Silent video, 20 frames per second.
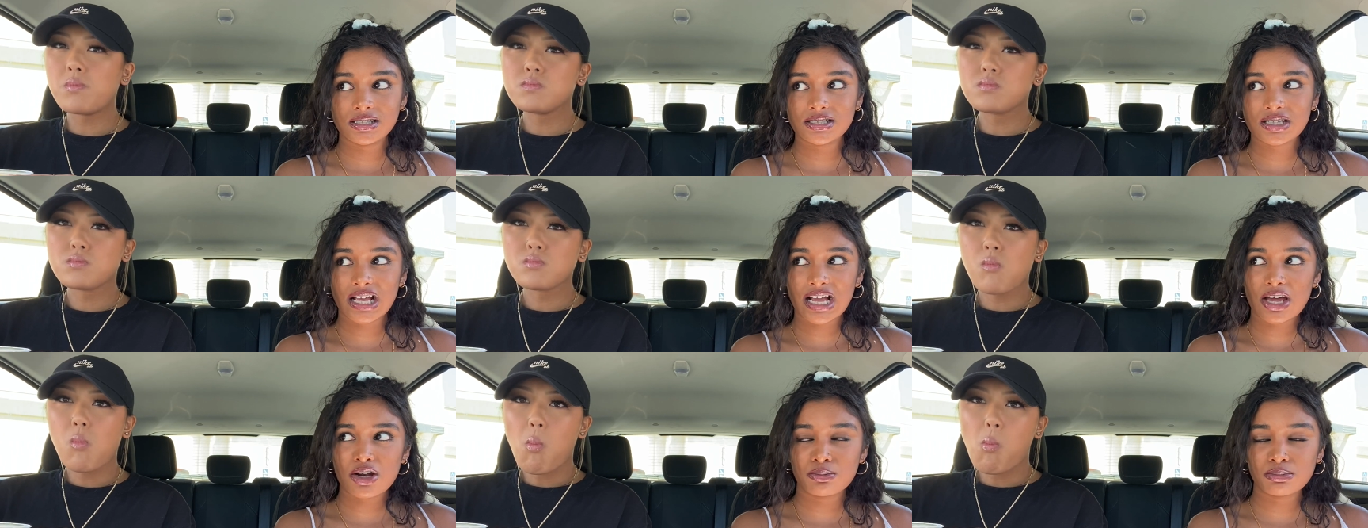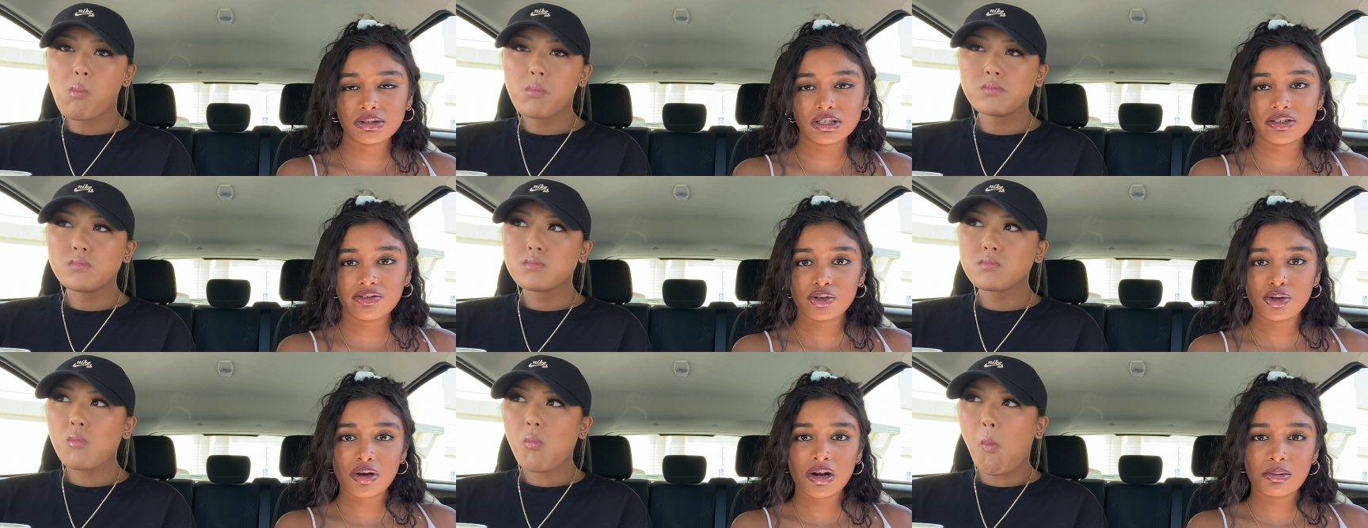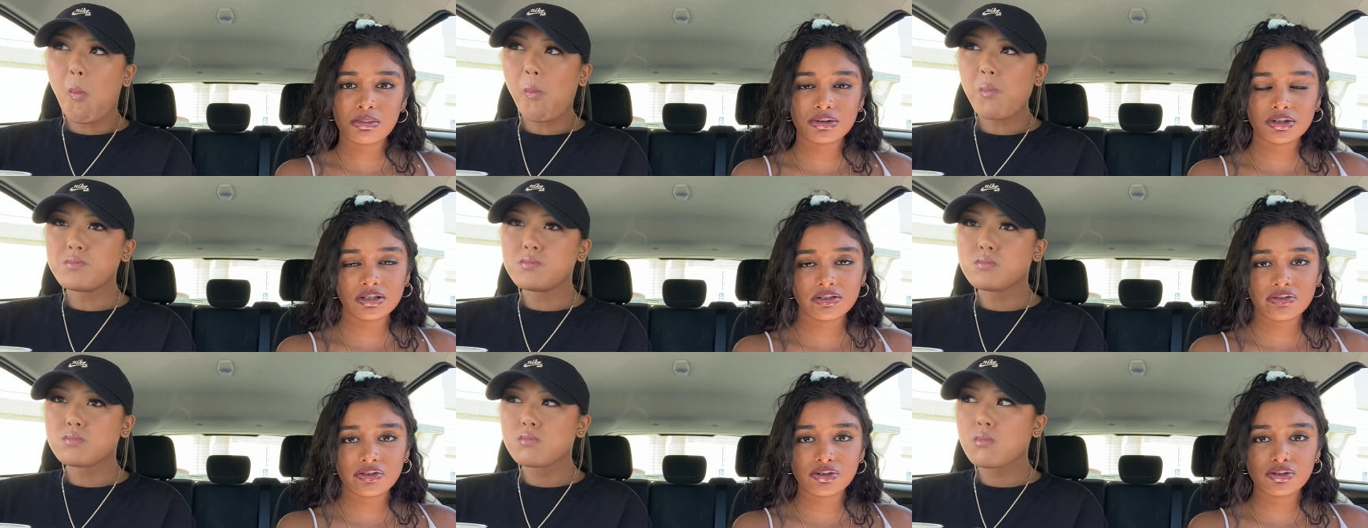Speaker 1: He's like, I don't believe you, I
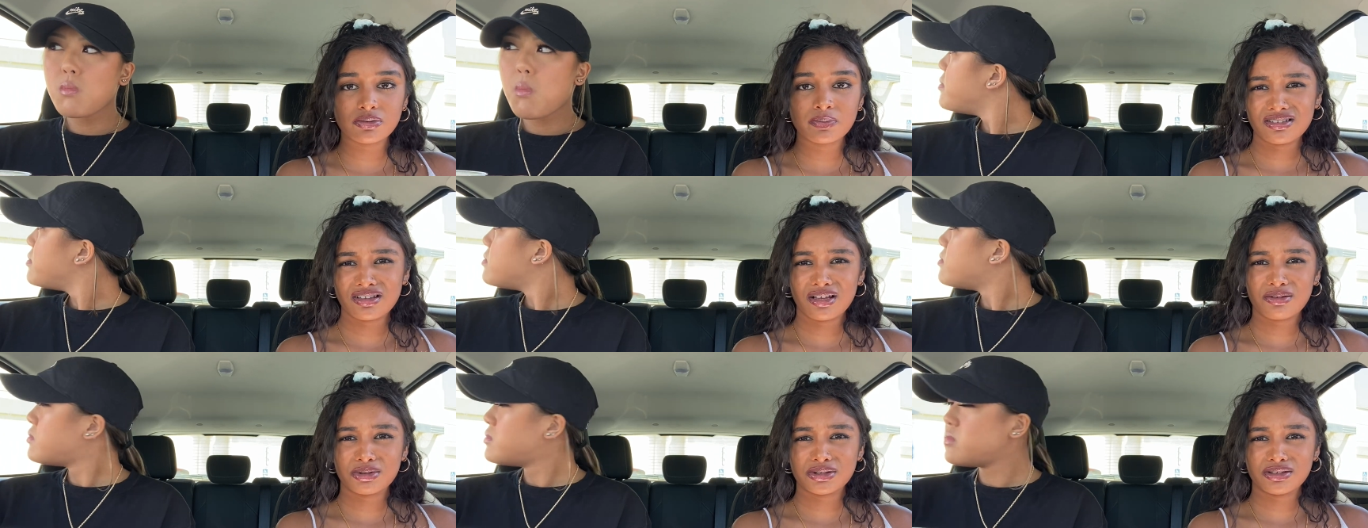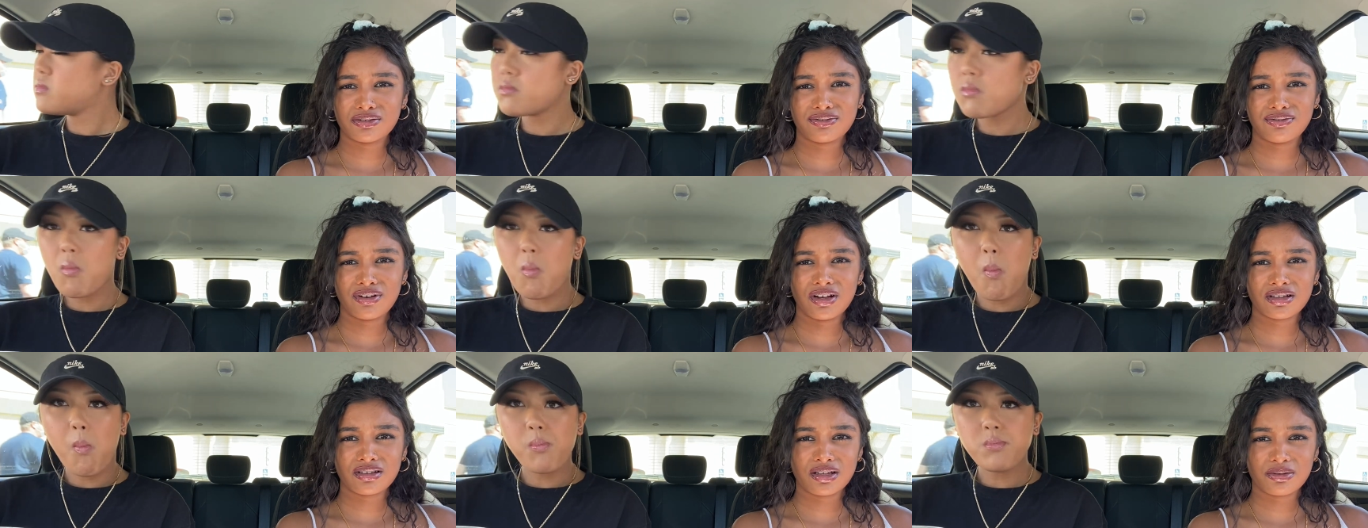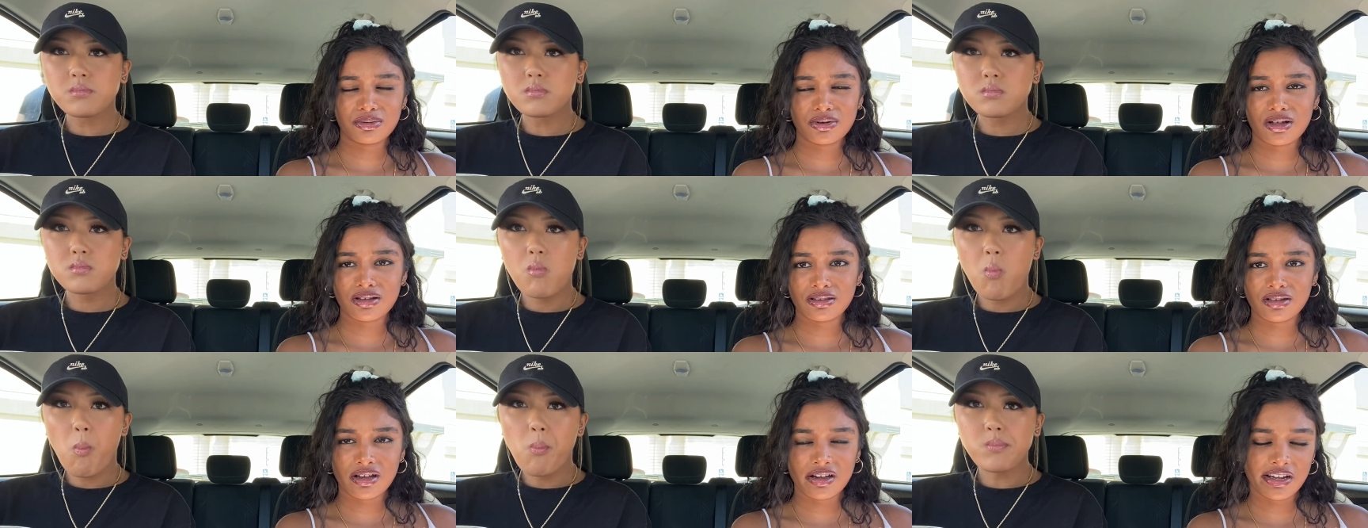don't believe you. Like, what the fuck? Like,
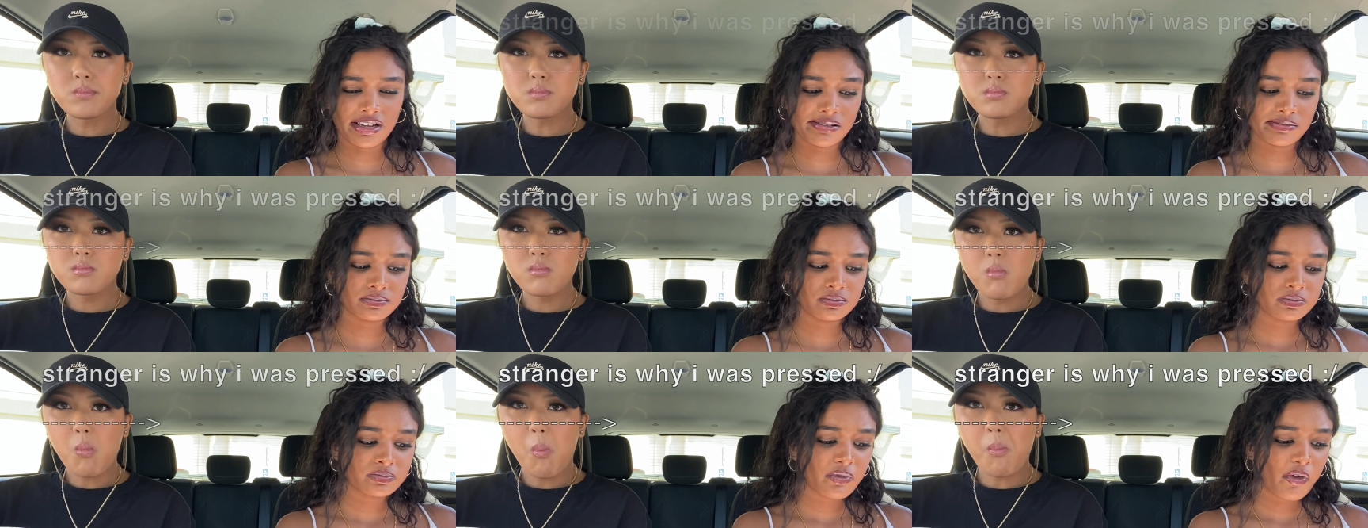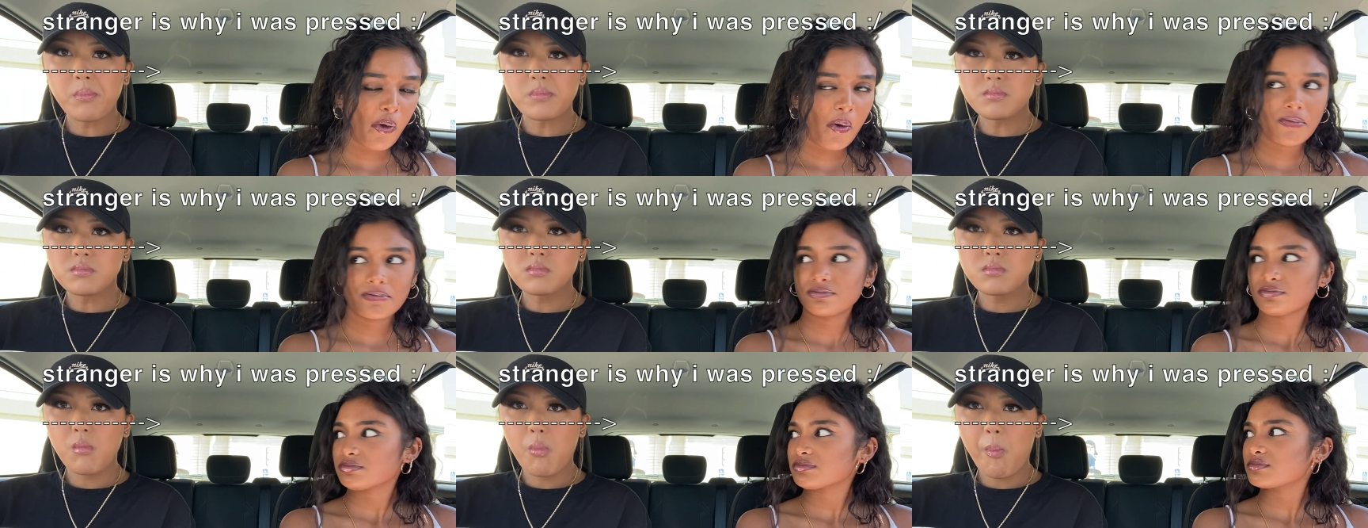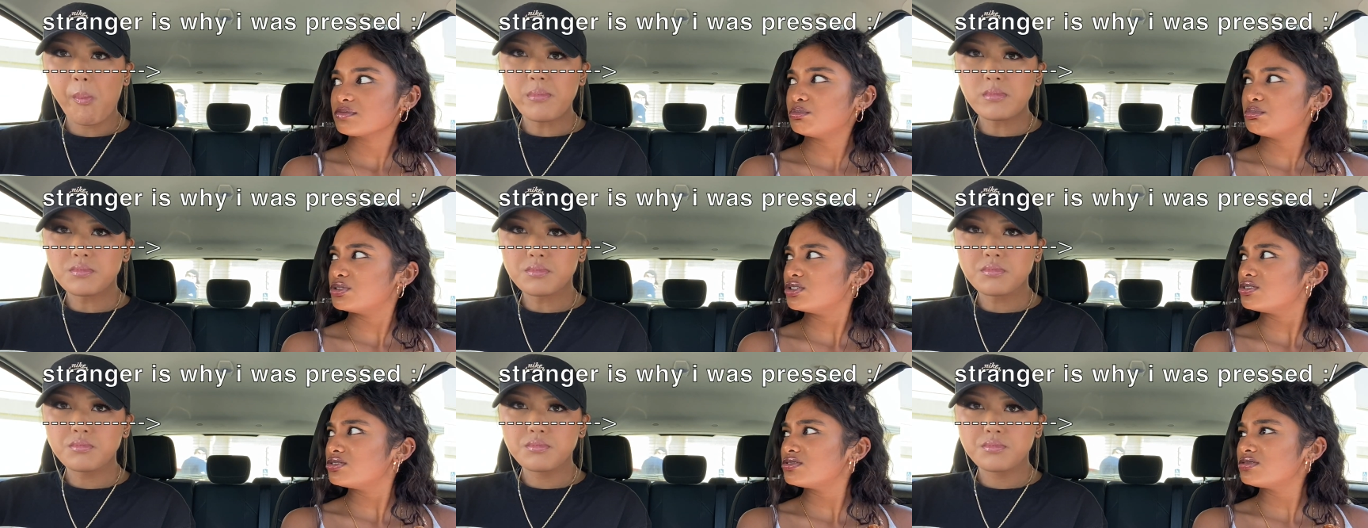we're not lying.
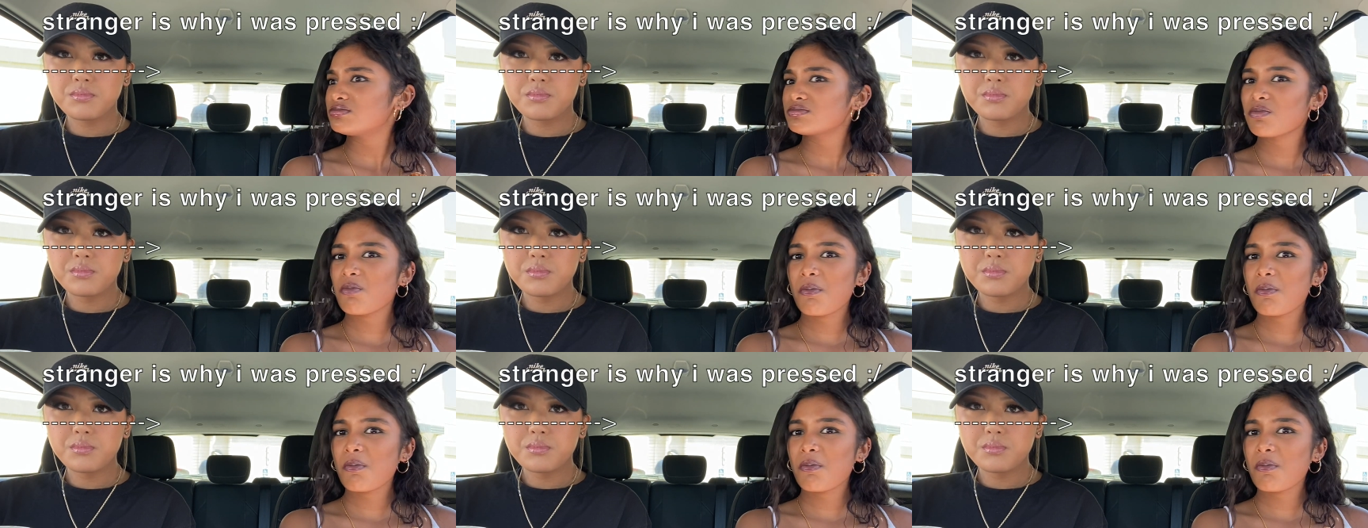Boo.